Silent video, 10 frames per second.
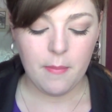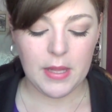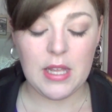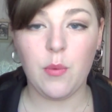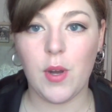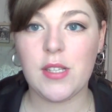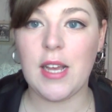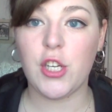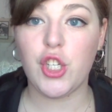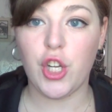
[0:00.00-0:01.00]
But there was
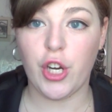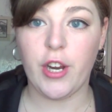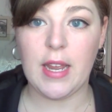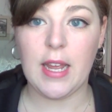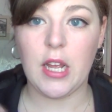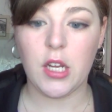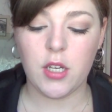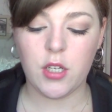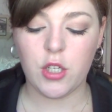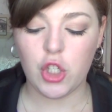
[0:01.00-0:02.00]
that sugary
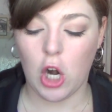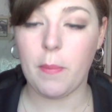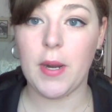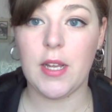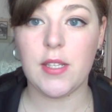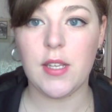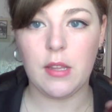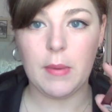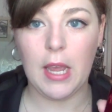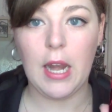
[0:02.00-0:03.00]
sharpness in
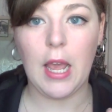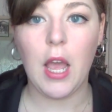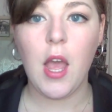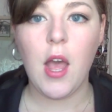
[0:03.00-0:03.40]
the beginning.